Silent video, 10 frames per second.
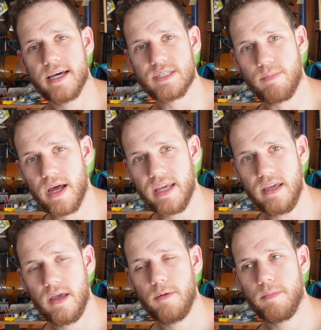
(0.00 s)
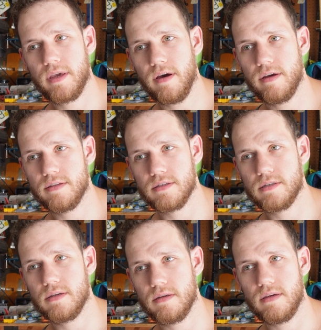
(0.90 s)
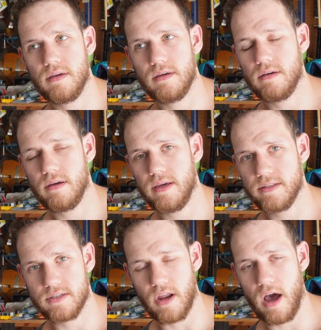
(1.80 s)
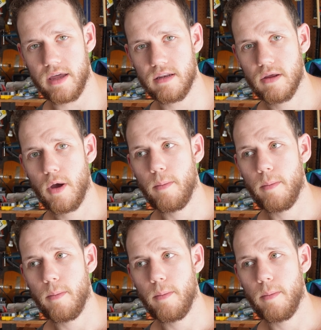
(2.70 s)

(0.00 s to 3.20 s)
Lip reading: as money, because it's not.